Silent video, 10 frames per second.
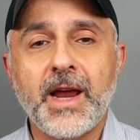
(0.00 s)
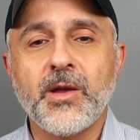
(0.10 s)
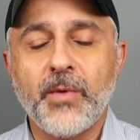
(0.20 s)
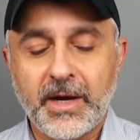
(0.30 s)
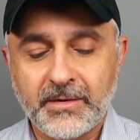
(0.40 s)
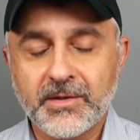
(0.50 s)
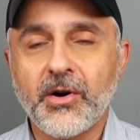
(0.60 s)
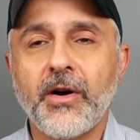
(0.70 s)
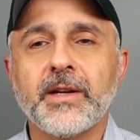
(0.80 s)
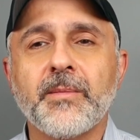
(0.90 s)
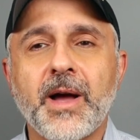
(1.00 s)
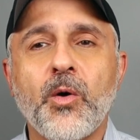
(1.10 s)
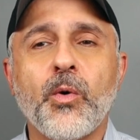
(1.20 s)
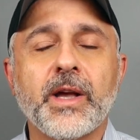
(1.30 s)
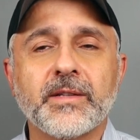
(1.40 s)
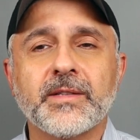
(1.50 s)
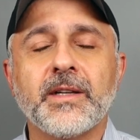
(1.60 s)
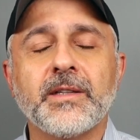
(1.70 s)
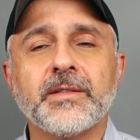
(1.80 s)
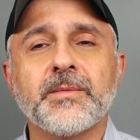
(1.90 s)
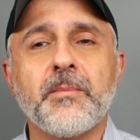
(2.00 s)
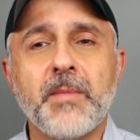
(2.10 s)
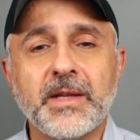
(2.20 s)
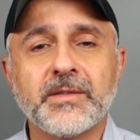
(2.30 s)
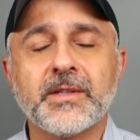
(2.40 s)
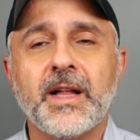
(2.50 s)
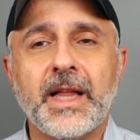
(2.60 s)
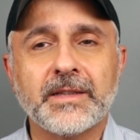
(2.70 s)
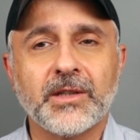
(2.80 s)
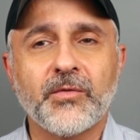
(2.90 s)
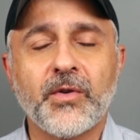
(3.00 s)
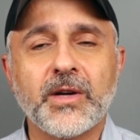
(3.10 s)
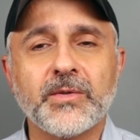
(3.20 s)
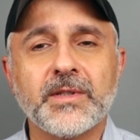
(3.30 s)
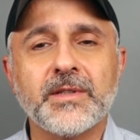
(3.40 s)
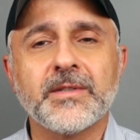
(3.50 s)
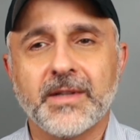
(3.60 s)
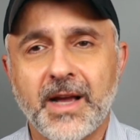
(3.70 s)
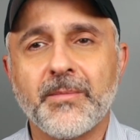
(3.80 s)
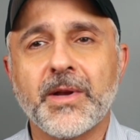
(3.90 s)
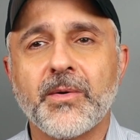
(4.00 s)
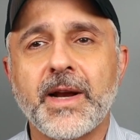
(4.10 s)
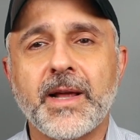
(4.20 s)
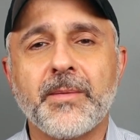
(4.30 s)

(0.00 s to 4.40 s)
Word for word: Anyway, talking about YSL's men's classic fragrances coming right